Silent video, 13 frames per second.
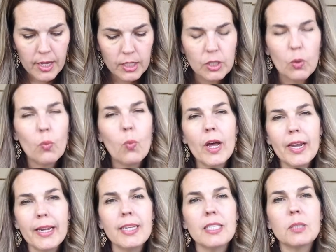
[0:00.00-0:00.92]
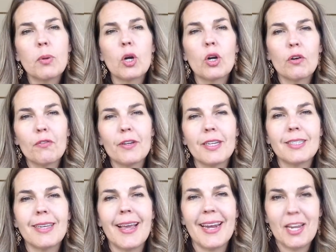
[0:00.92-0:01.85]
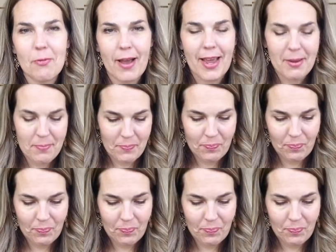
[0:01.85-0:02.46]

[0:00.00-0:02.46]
So what is perfect anyway?